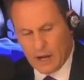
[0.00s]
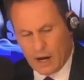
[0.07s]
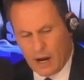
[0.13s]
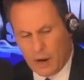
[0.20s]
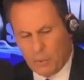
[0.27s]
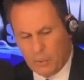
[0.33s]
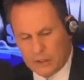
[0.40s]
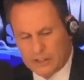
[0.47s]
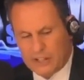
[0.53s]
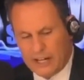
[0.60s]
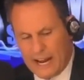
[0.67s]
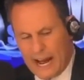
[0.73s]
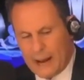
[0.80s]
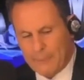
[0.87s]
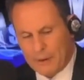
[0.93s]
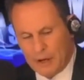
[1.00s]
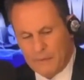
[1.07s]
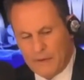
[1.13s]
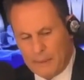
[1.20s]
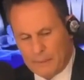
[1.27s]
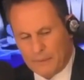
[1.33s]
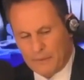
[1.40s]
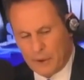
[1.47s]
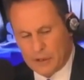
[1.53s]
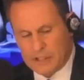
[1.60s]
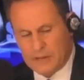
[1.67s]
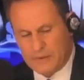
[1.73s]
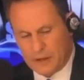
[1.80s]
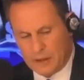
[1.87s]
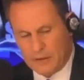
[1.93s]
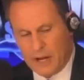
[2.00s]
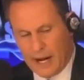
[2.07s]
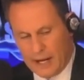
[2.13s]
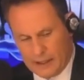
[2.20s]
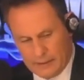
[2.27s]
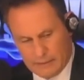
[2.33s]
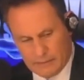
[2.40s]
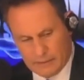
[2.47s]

What's going to happen November 1st if they're not?